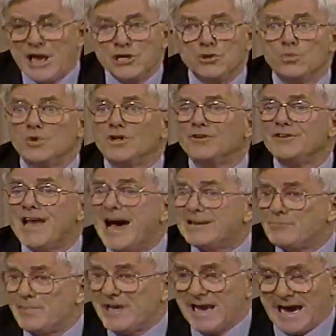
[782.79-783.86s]
You will
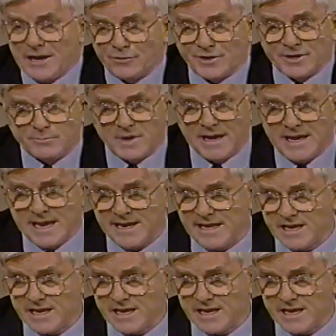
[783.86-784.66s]
not be outed by any